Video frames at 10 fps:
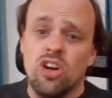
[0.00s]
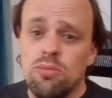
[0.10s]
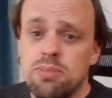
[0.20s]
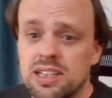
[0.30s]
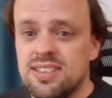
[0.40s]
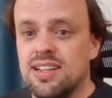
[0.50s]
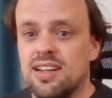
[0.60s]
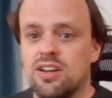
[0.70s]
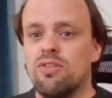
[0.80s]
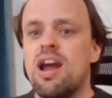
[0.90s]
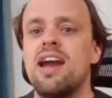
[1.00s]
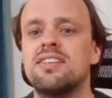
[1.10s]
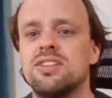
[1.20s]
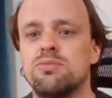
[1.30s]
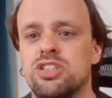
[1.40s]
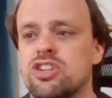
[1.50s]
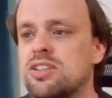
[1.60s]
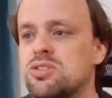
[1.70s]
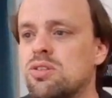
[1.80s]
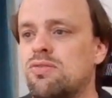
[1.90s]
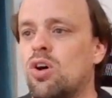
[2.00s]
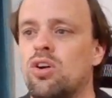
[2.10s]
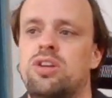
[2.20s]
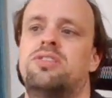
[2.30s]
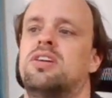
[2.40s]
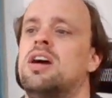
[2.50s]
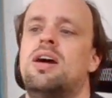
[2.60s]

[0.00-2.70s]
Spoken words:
are not politically correct that we try to avoid.